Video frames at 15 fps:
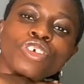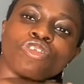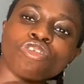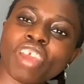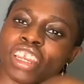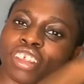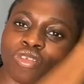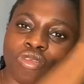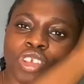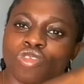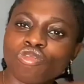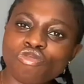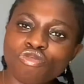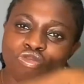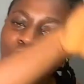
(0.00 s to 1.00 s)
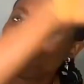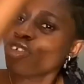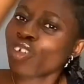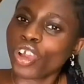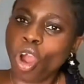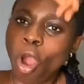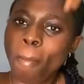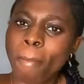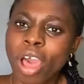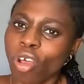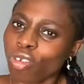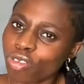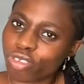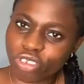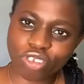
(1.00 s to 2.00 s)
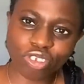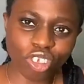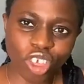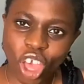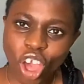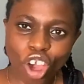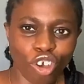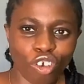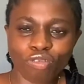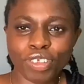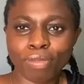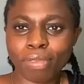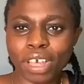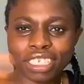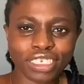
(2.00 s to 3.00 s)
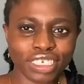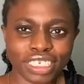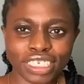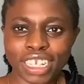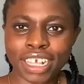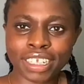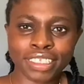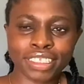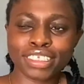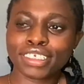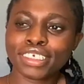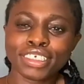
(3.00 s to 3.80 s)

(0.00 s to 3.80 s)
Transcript: thread is going to come out of the machine, and